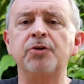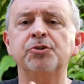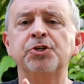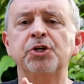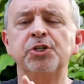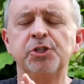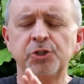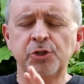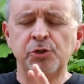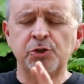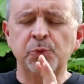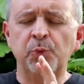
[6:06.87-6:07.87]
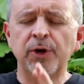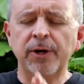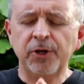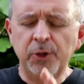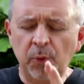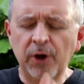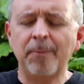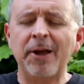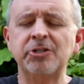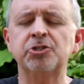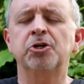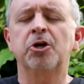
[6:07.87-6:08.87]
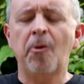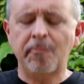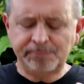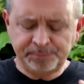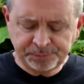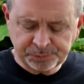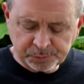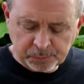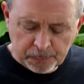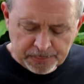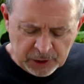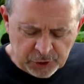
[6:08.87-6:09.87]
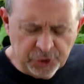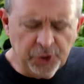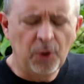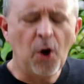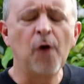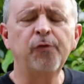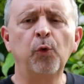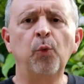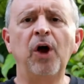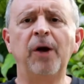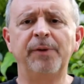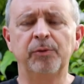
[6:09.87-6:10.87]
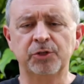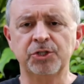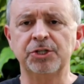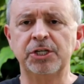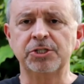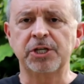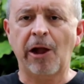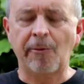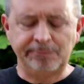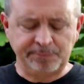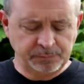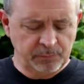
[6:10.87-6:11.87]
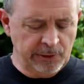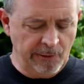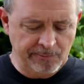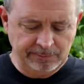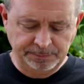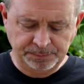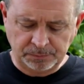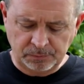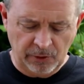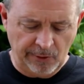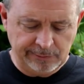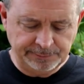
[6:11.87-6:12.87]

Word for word: I should say you, you should want, you want to make sure you don't overwhelm it with seasoning. Hmm.